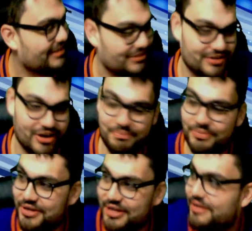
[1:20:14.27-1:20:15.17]
Dude, I'll
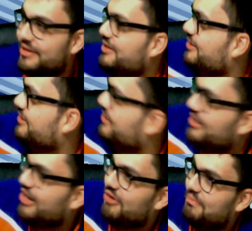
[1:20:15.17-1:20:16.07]
put
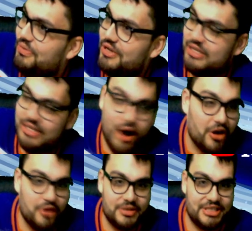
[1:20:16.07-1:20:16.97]
an
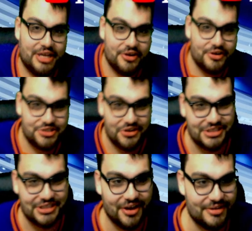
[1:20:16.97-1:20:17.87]
Ottawa Senators
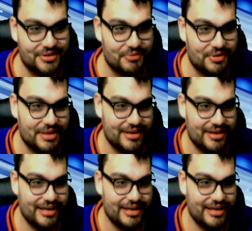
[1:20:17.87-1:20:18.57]
jersey on to really...